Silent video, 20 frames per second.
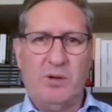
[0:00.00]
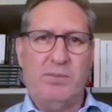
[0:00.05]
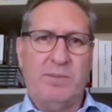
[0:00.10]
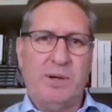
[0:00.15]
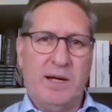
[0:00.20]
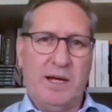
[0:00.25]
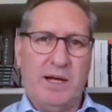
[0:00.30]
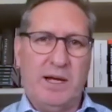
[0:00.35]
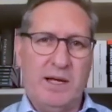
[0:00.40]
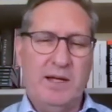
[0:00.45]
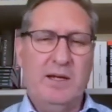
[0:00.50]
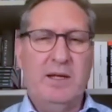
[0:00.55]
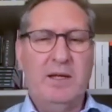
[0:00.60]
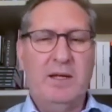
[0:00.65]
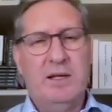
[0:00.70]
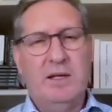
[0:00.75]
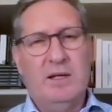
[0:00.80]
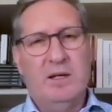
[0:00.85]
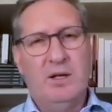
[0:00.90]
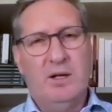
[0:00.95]
pay,
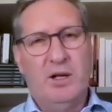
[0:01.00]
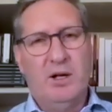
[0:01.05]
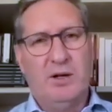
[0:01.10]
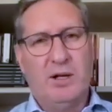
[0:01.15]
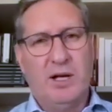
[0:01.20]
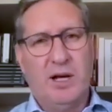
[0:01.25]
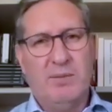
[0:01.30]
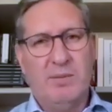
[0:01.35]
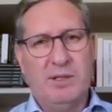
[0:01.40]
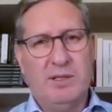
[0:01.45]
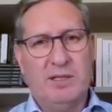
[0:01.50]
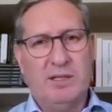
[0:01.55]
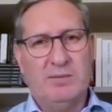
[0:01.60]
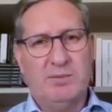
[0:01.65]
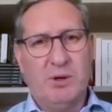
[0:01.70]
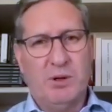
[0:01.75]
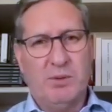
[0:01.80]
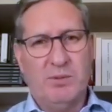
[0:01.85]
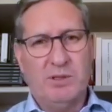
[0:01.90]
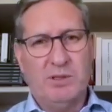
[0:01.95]
government has
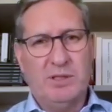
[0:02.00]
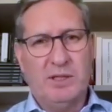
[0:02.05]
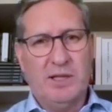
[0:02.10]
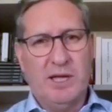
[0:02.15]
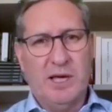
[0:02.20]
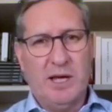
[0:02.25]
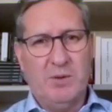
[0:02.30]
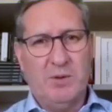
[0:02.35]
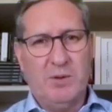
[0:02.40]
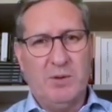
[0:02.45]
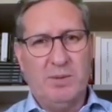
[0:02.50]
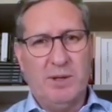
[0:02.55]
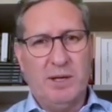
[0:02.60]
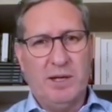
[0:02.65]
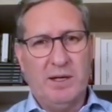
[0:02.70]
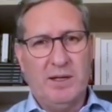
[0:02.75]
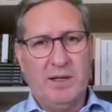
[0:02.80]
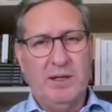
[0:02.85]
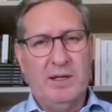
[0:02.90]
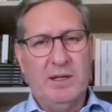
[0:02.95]
promised that they will
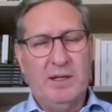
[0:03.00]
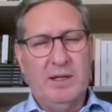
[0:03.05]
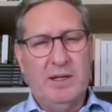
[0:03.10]
pay.